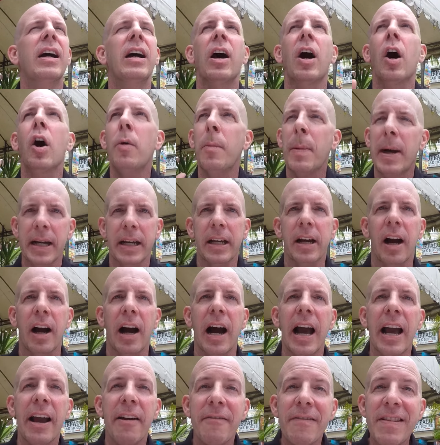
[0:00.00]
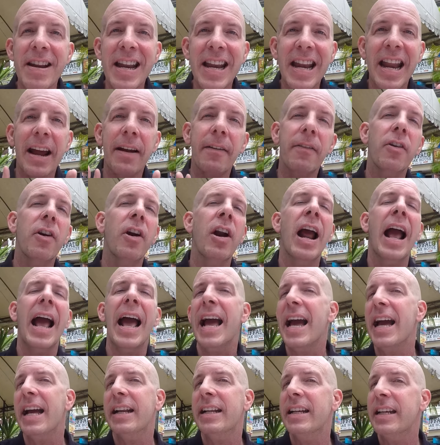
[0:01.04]
Oh my God, I have never
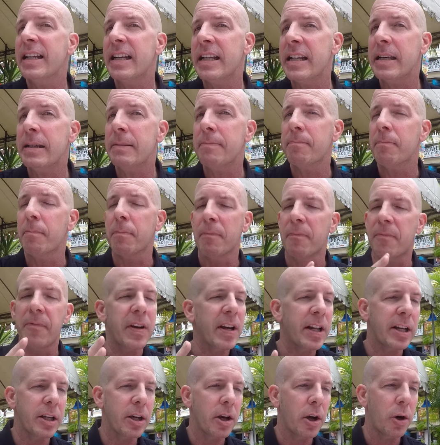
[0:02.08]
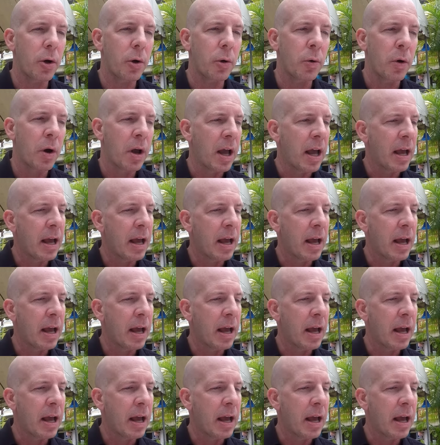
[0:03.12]
had any video